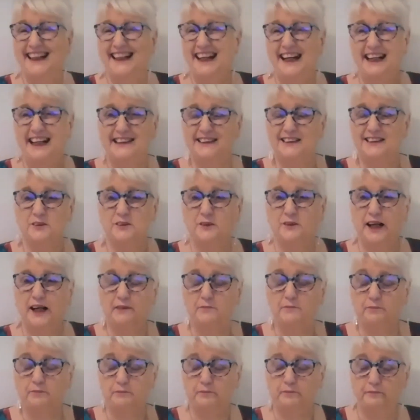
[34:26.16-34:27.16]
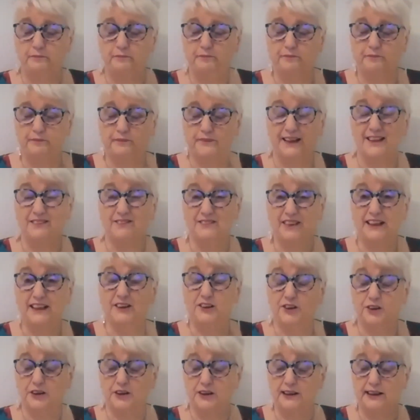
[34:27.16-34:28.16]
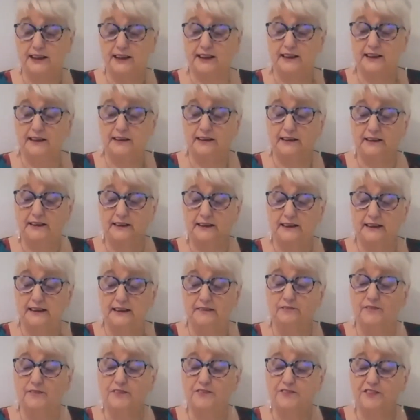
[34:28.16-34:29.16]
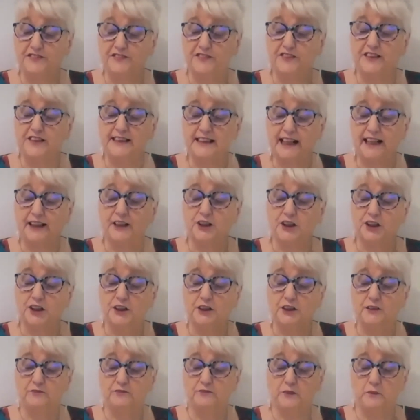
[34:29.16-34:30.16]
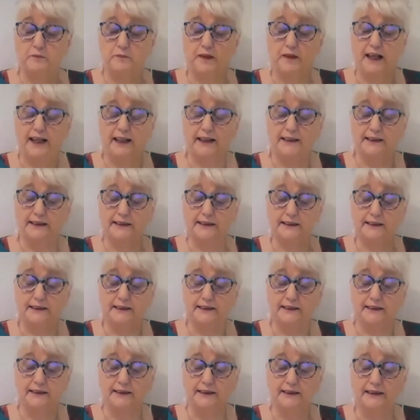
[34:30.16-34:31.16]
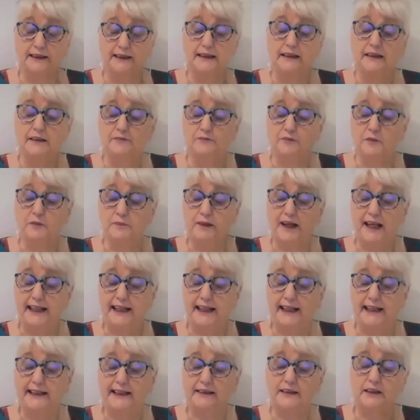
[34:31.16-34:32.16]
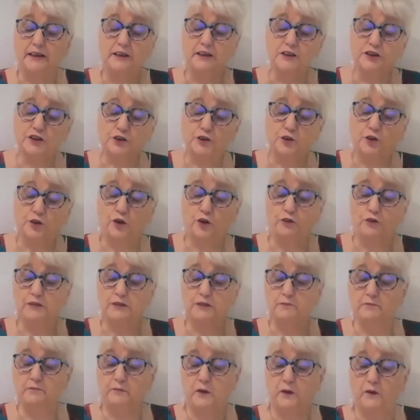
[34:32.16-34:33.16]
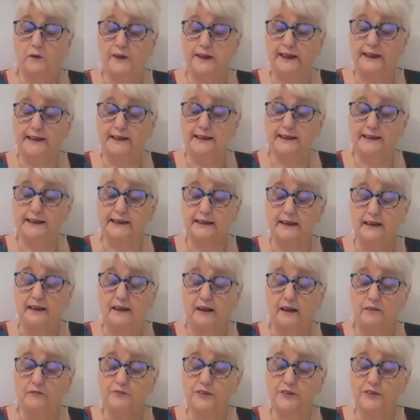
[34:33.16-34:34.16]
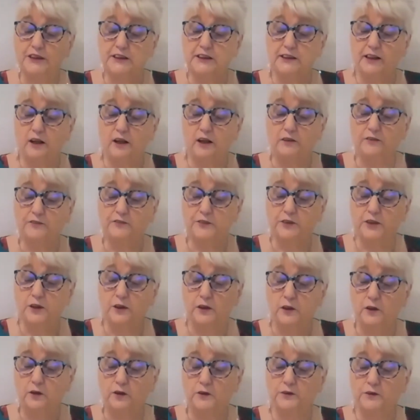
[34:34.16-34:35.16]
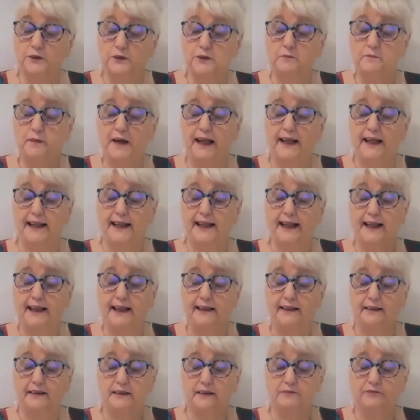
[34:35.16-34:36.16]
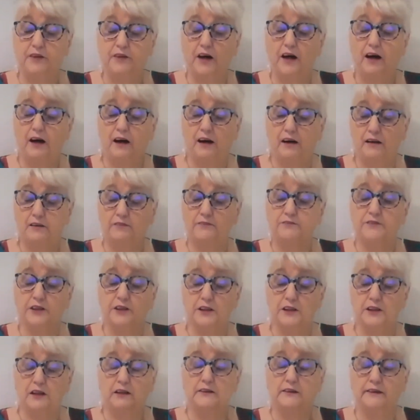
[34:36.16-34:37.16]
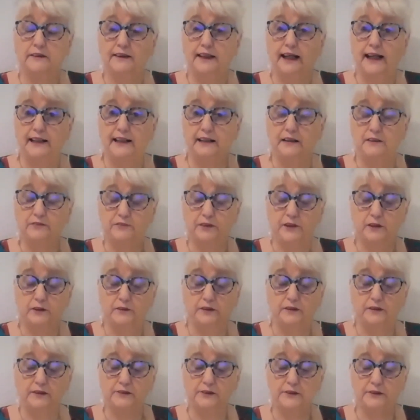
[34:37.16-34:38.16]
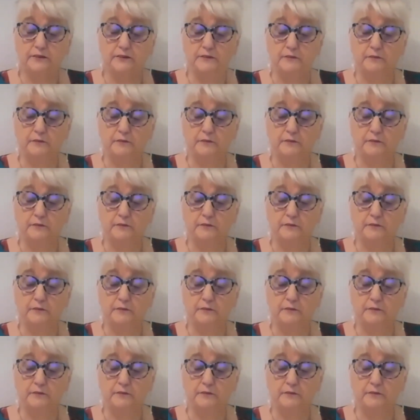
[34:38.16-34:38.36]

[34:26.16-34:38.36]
It had to happen eventually. the vivisection of the past, the blade scoring points on the soft underbelly of the half-forgotten elephant.